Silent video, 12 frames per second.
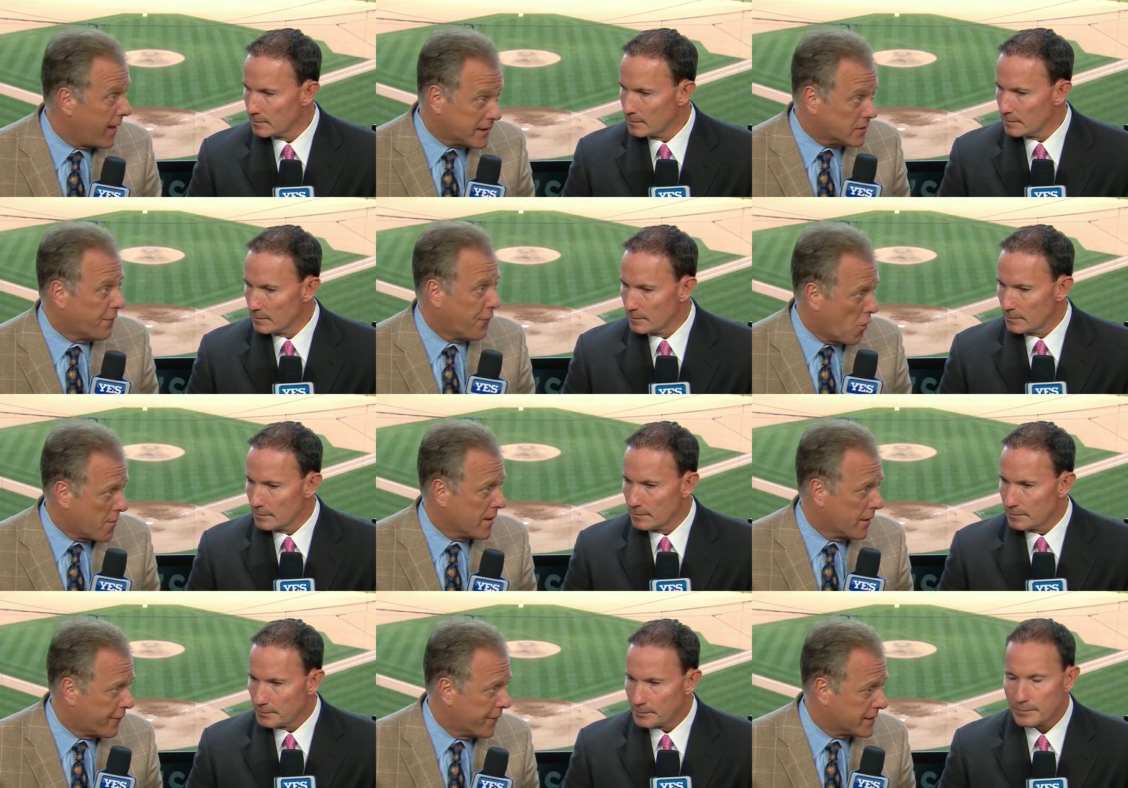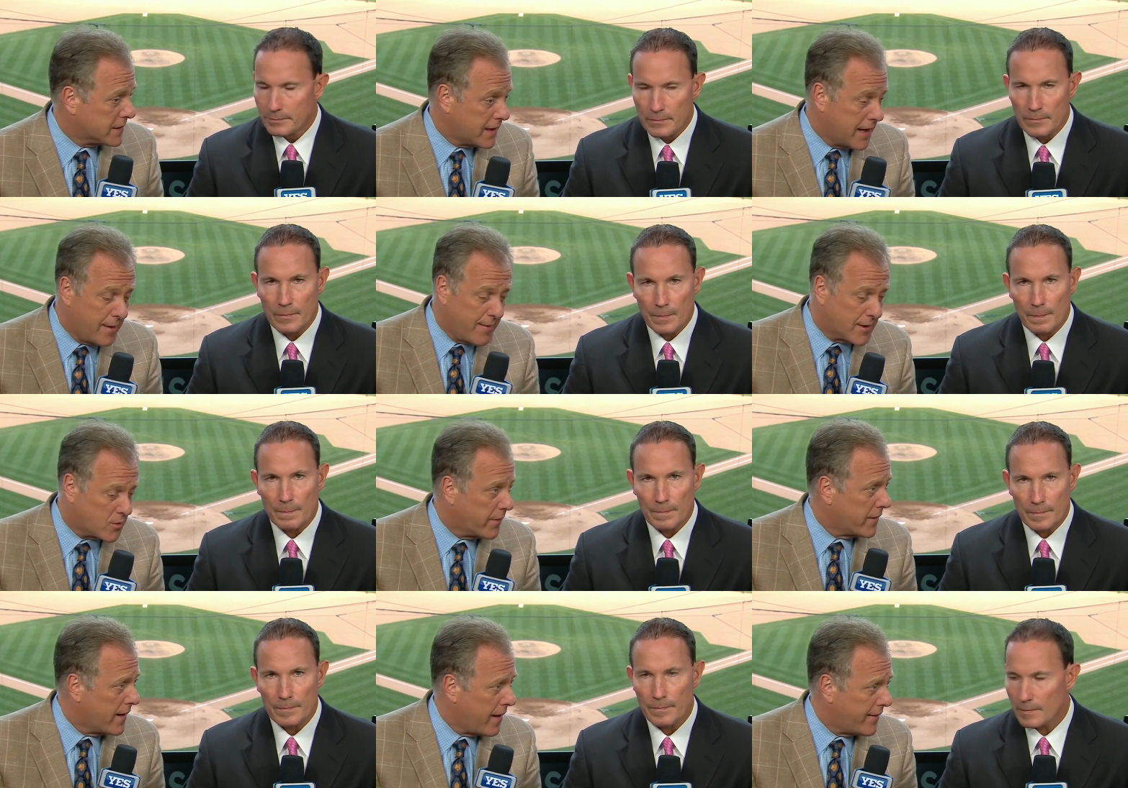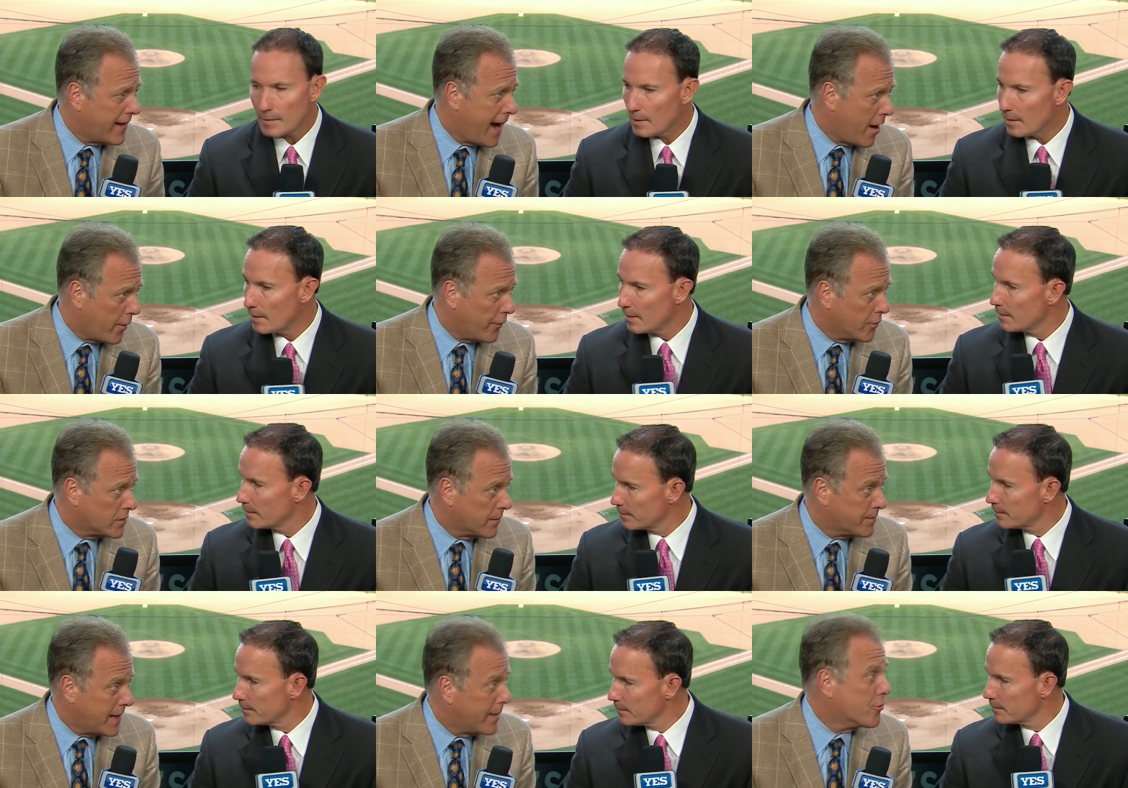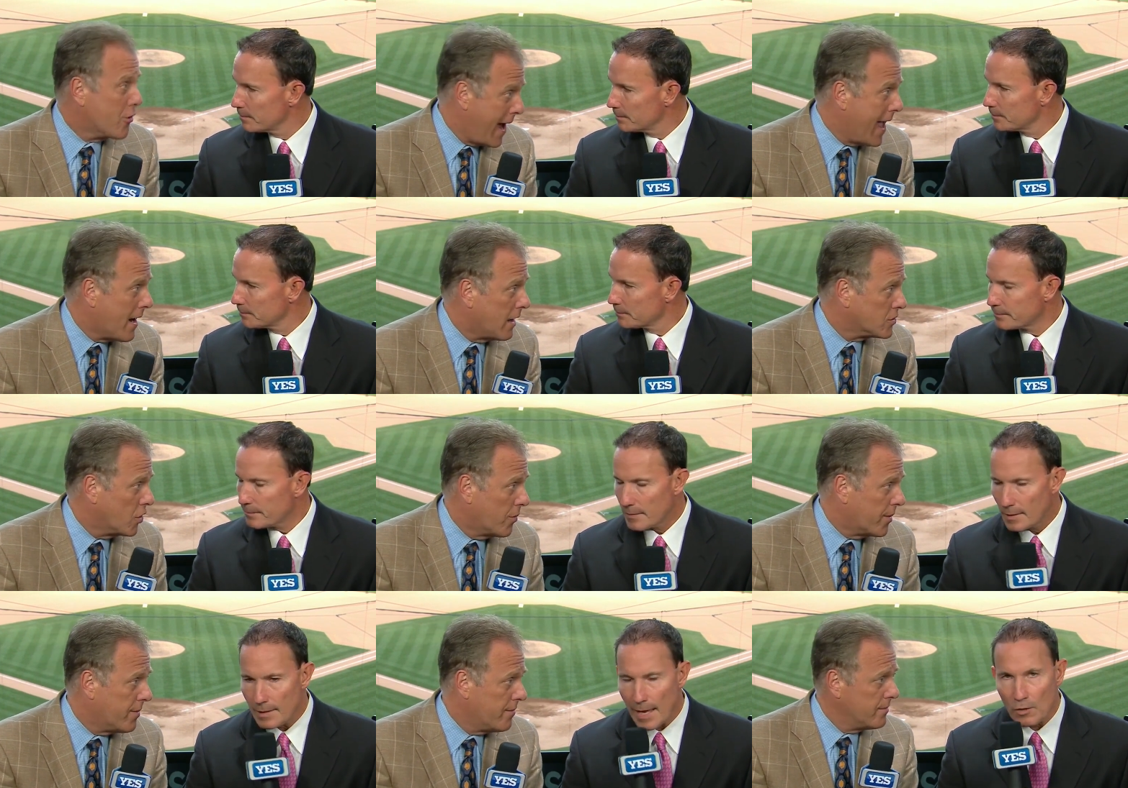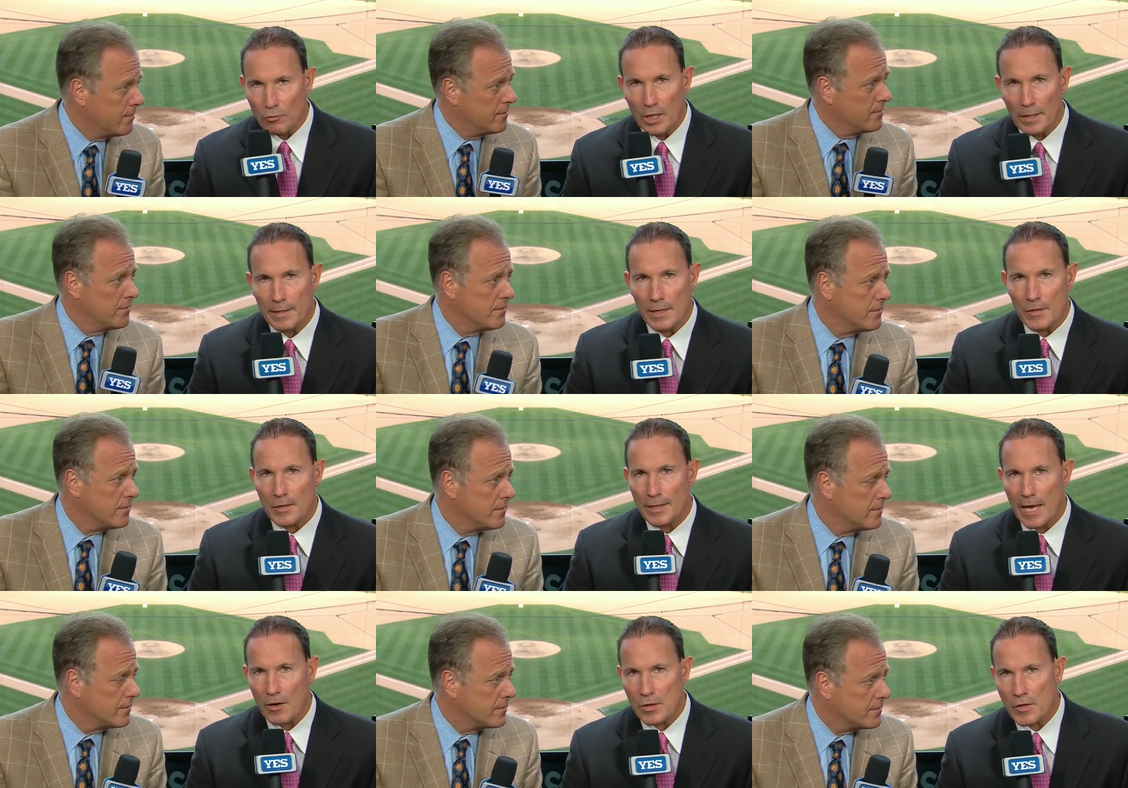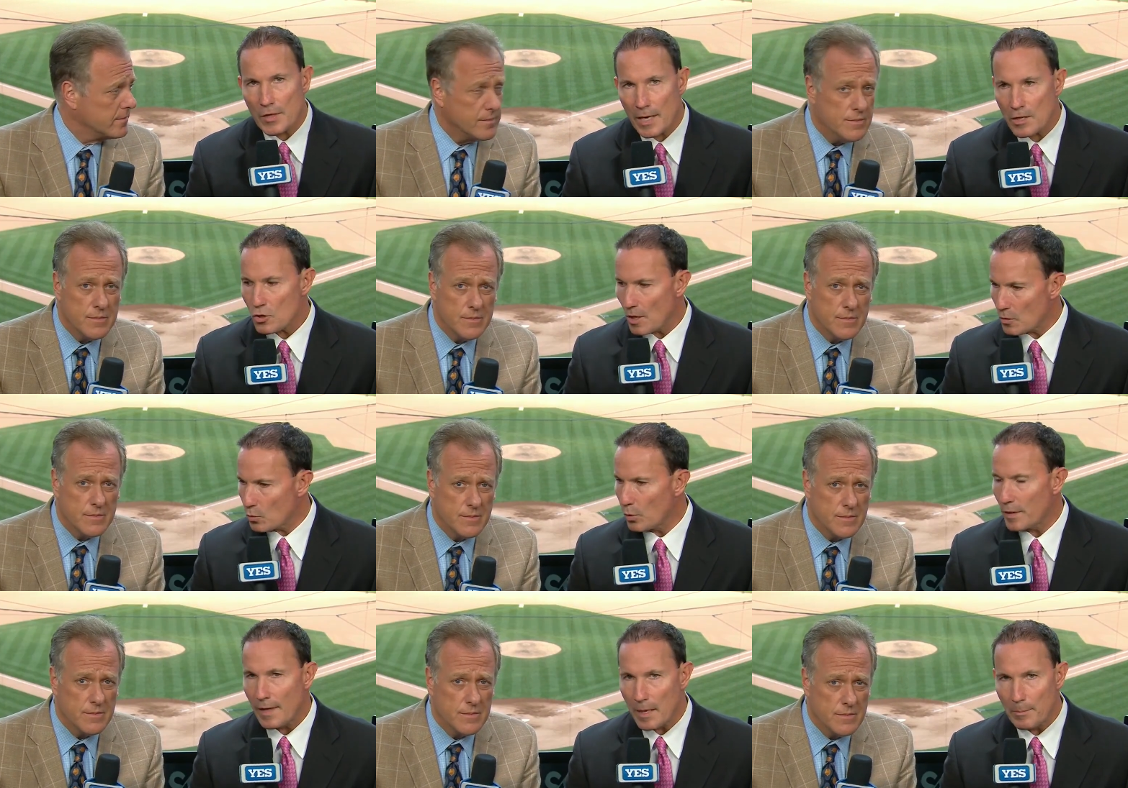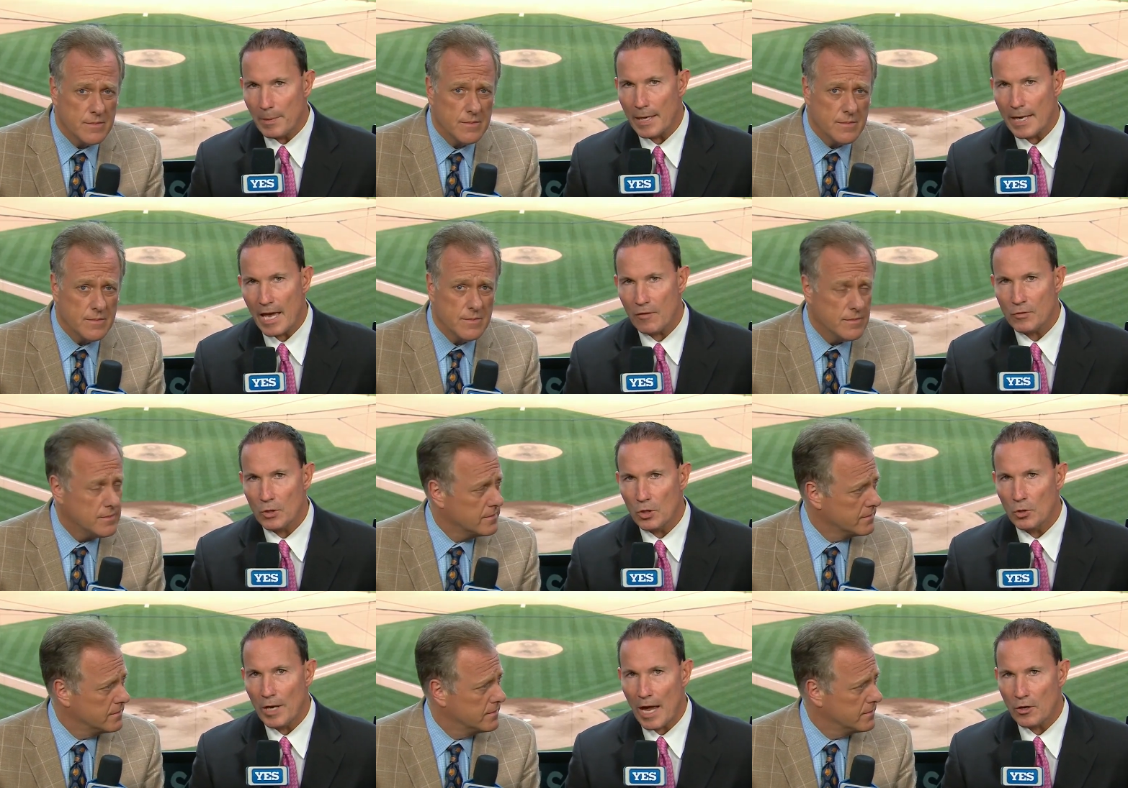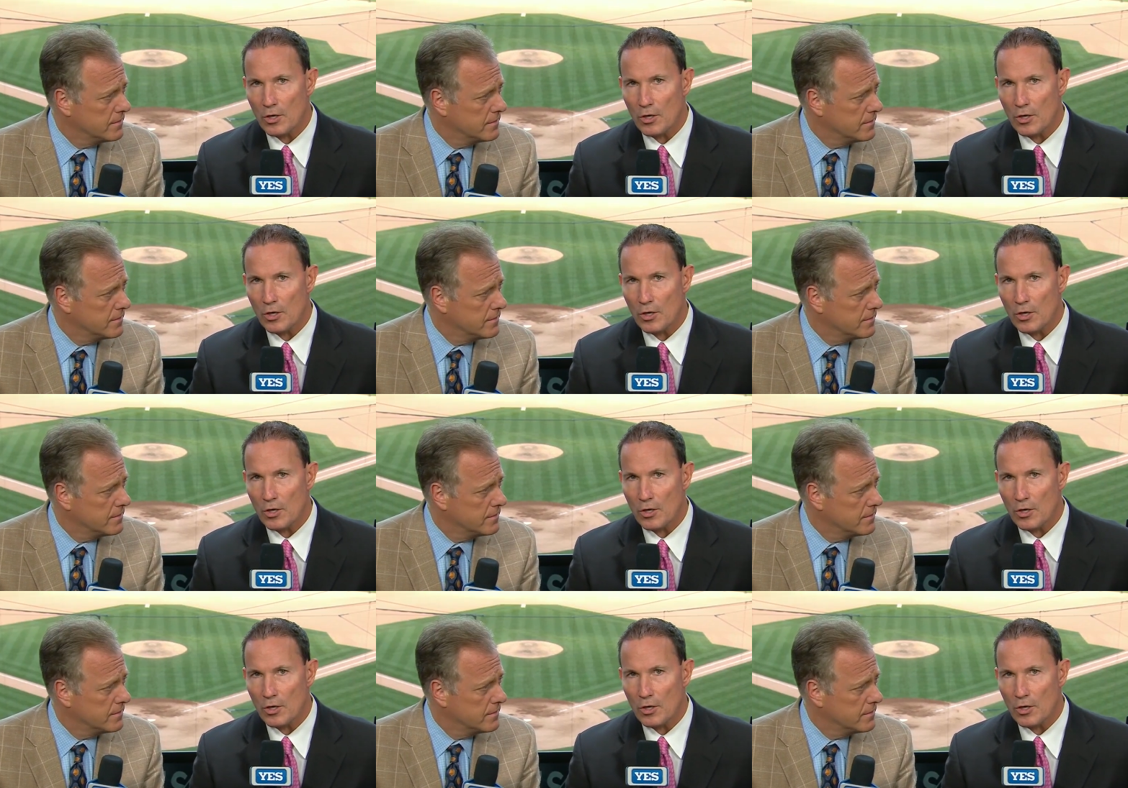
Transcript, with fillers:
Speaker 1: That's the formula for this team. That's what they're going to have to carry through September and October.
Speaker 2: Yeah, it really is. And Gary Sanchez with a big afternoon.